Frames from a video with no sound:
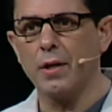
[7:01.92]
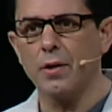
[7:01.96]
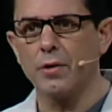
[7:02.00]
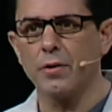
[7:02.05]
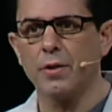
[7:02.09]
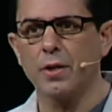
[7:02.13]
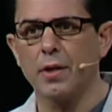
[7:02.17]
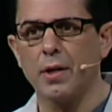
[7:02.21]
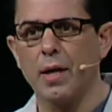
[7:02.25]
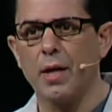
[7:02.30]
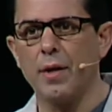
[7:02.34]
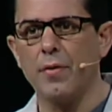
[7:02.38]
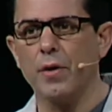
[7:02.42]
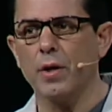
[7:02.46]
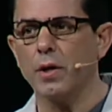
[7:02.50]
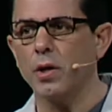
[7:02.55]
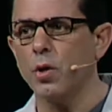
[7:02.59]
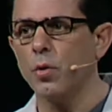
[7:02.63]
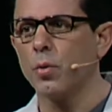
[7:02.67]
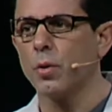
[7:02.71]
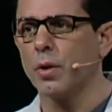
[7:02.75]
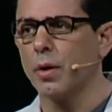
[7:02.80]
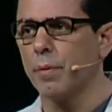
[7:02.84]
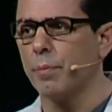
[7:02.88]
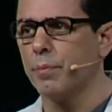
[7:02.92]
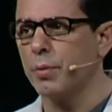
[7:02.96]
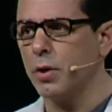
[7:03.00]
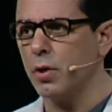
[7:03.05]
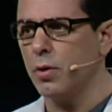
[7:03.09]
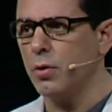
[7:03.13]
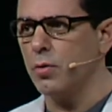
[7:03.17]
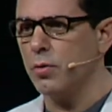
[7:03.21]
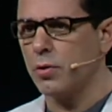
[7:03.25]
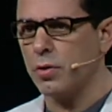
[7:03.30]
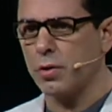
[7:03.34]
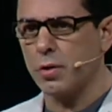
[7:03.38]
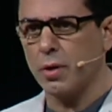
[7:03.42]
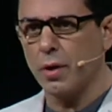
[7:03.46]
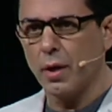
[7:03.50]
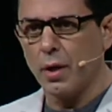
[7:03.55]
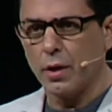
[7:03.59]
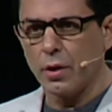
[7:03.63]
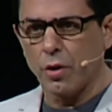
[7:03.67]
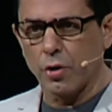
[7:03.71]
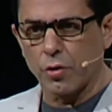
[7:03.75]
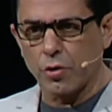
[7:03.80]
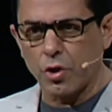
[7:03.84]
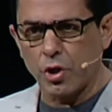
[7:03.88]
here today that you were abused,
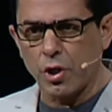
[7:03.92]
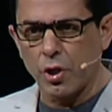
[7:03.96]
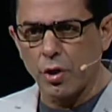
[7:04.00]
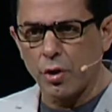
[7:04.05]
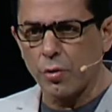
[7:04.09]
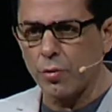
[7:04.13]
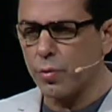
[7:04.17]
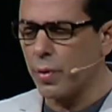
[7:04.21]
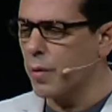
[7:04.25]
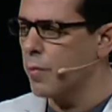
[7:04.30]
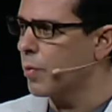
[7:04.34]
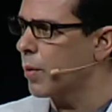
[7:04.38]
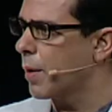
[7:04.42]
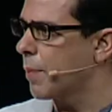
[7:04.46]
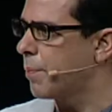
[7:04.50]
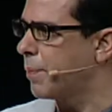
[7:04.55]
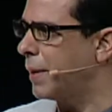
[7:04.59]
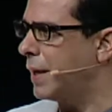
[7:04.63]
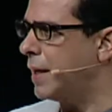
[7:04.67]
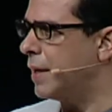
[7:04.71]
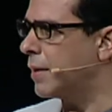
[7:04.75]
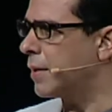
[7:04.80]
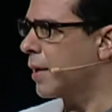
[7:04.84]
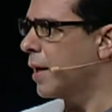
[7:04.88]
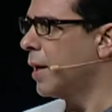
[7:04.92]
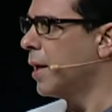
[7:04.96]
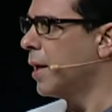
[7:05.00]
your children were beat,